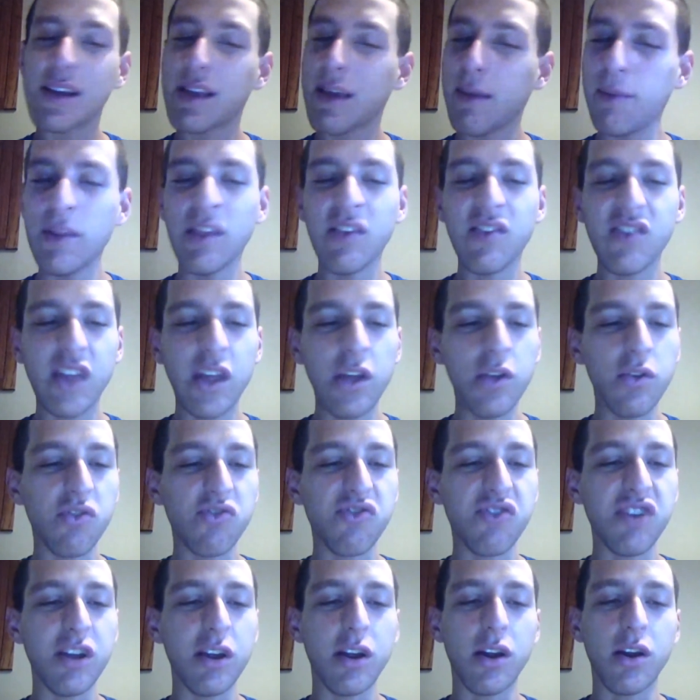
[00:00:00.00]
Give me the
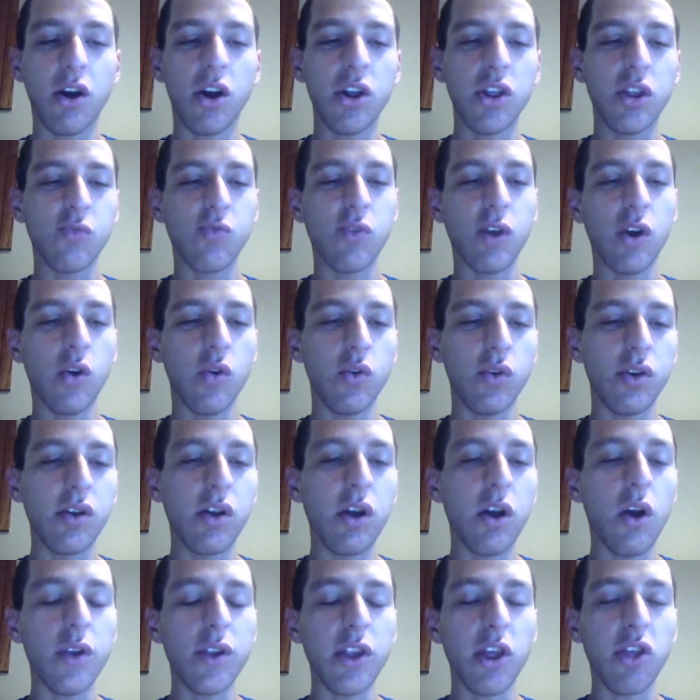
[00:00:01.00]
Steelers here on the road,
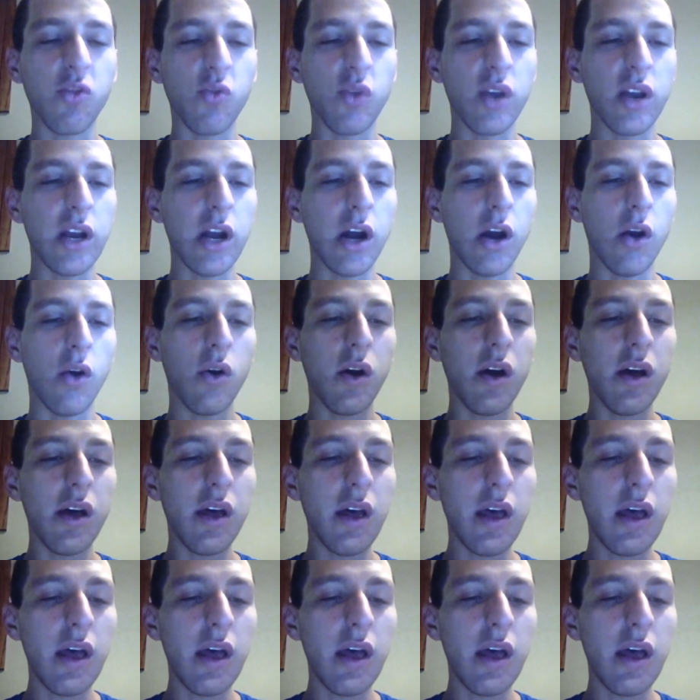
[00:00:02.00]
going to 3-0.